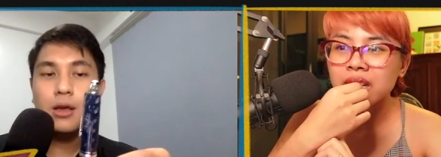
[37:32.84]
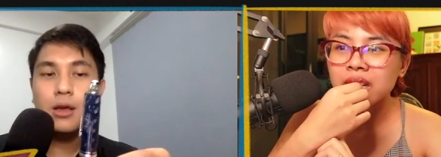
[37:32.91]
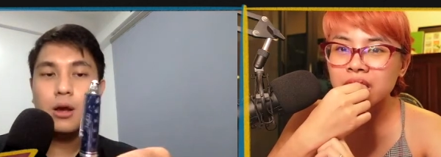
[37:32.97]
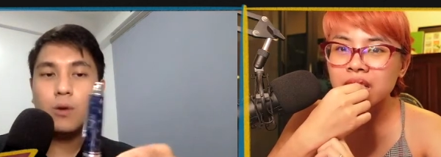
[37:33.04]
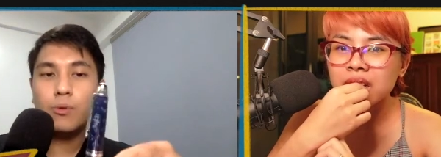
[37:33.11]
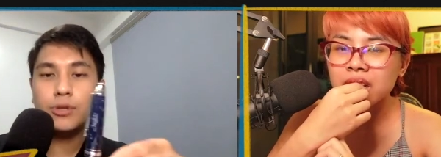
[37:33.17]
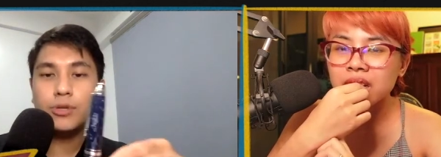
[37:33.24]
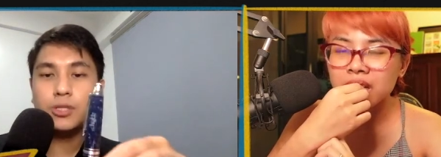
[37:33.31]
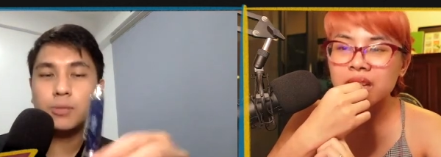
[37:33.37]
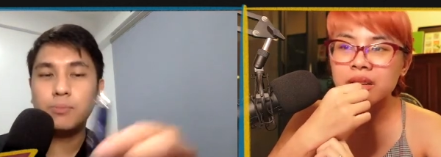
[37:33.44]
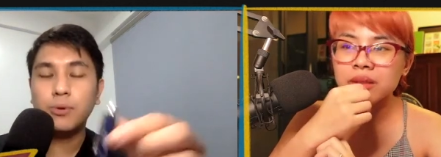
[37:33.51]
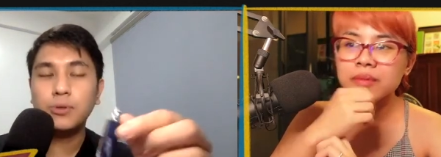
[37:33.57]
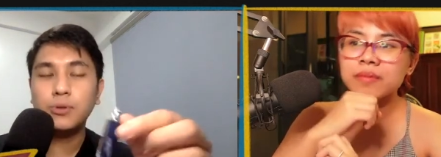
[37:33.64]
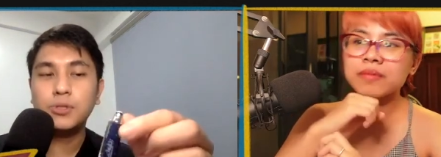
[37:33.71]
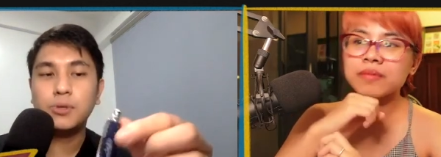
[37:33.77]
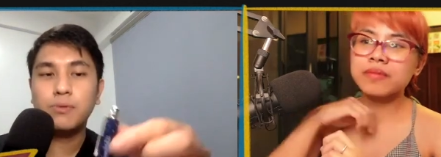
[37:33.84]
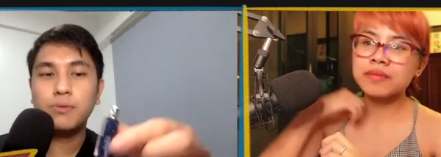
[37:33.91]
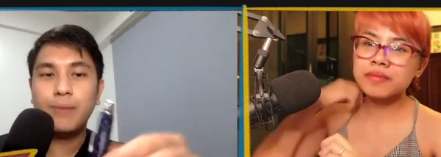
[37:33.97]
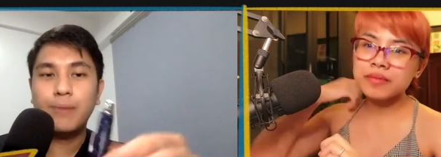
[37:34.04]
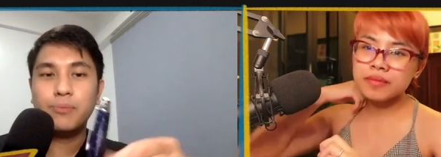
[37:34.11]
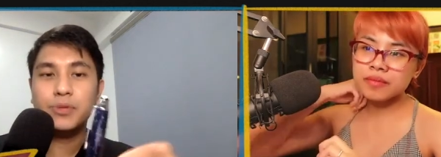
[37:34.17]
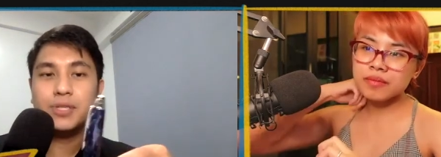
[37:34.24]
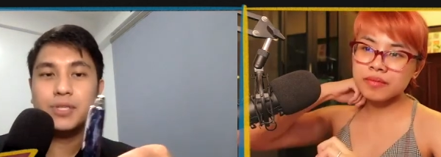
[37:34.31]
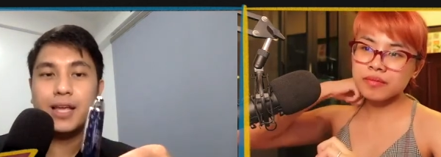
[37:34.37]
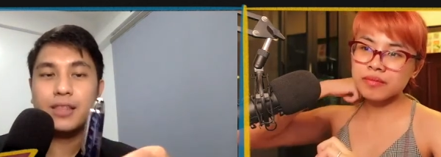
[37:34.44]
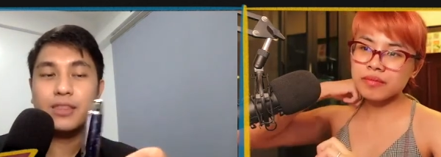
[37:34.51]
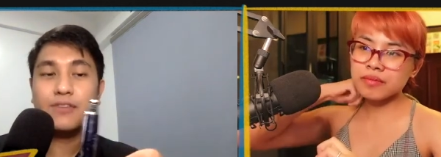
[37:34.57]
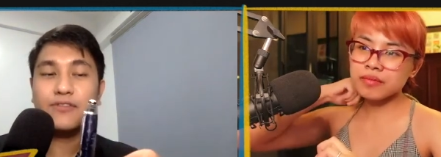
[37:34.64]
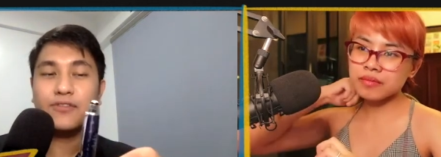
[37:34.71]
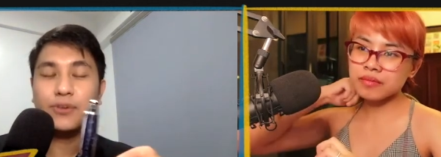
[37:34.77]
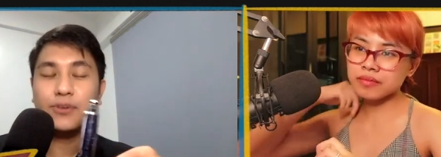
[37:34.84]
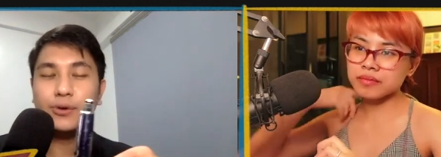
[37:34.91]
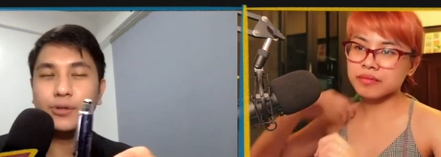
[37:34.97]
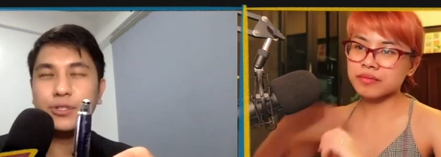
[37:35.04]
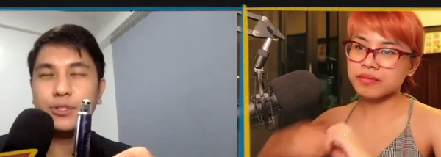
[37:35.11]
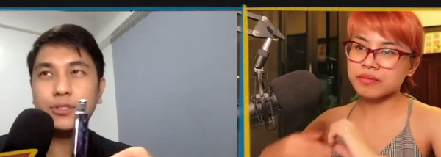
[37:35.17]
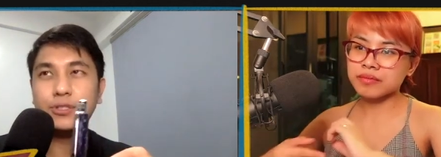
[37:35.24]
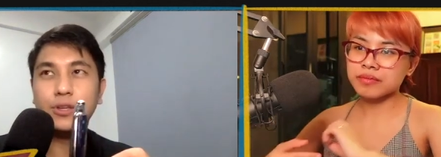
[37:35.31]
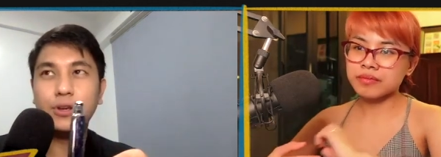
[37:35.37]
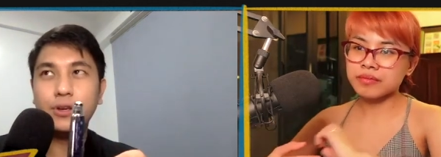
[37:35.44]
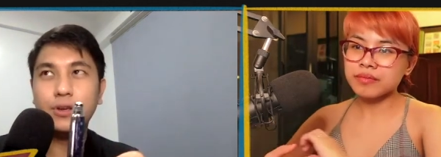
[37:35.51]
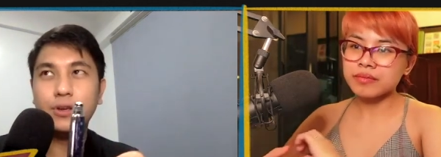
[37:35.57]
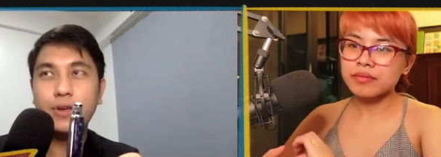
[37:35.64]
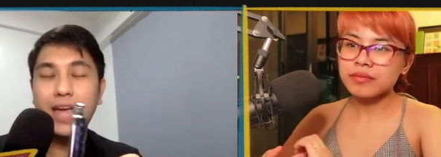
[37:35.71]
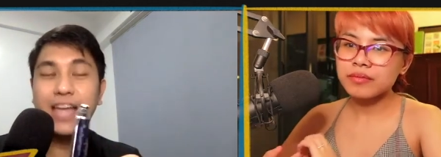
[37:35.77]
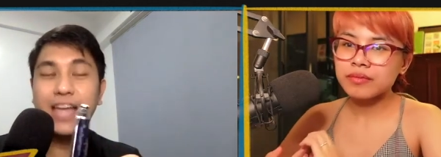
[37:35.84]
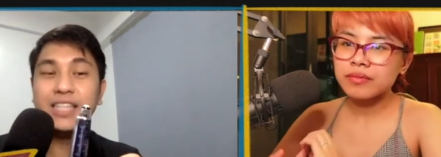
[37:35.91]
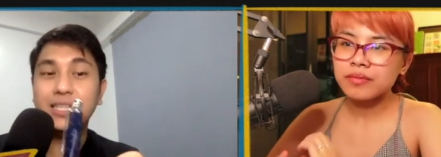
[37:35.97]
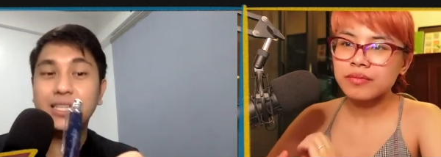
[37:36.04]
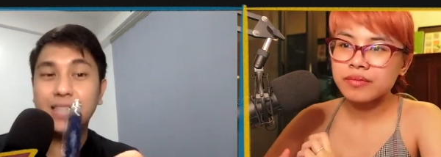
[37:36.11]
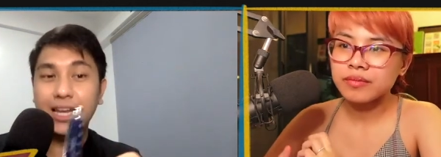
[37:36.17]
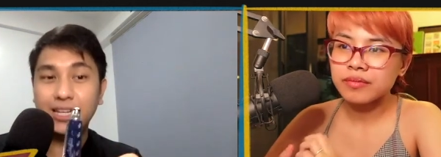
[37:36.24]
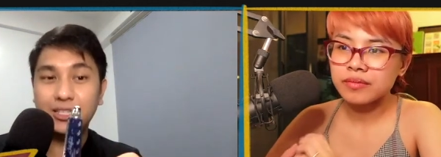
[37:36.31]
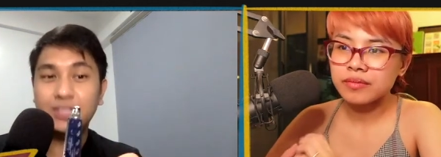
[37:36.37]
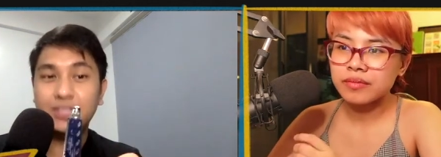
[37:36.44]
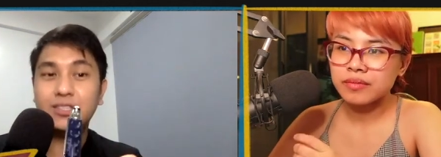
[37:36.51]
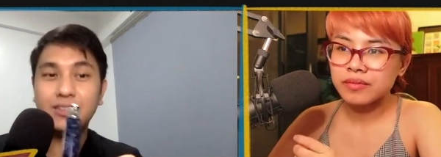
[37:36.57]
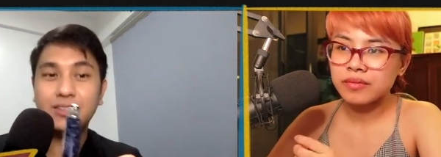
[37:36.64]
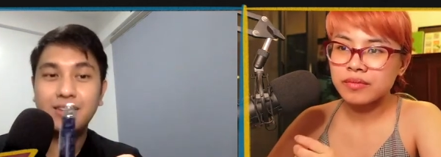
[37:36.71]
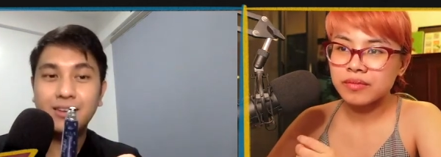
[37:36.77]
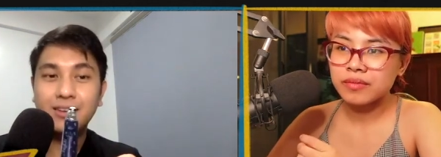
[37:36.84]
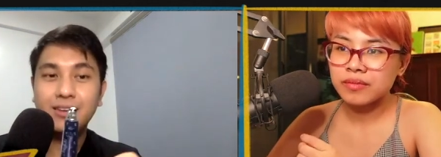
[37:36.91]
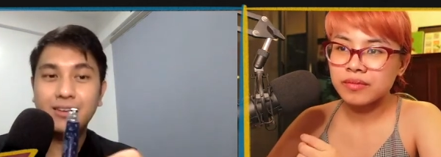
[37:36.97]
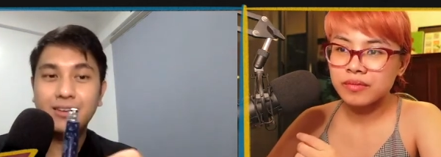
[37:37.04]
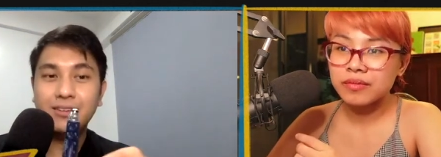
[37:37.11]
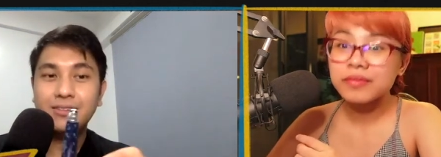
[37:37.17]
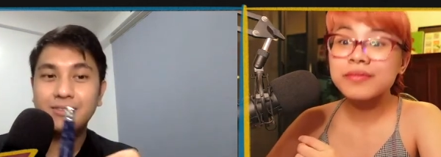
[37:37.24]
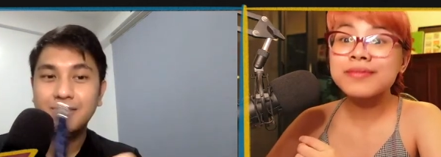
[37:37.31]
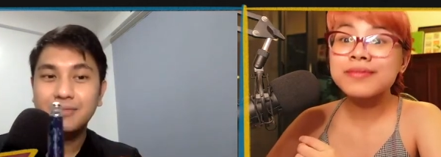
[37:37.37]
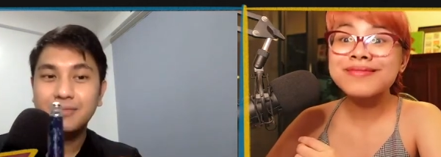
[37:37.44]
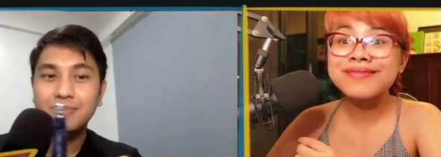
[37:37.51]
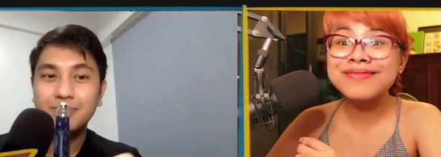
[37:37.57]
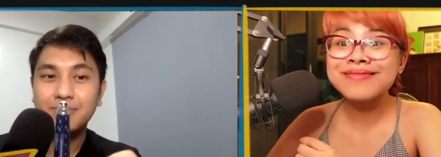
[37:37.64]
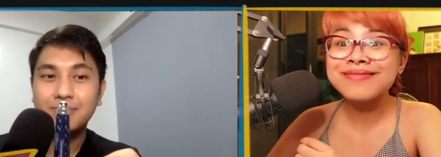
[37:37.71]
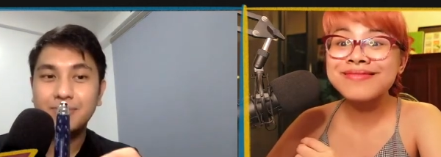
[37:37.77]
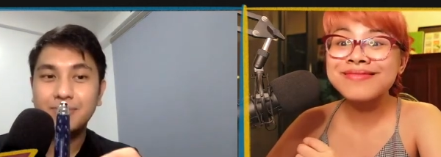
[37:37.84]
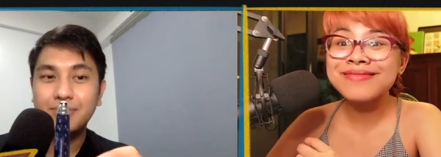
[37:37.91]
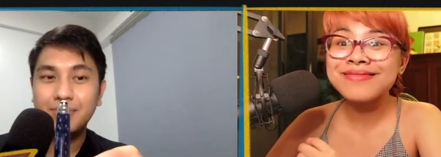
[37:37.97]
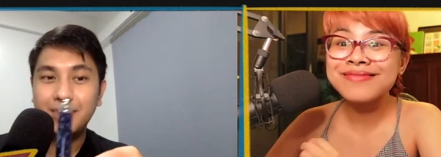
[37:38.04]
Speaker 1: was supposed to represent the first eighteen days mm.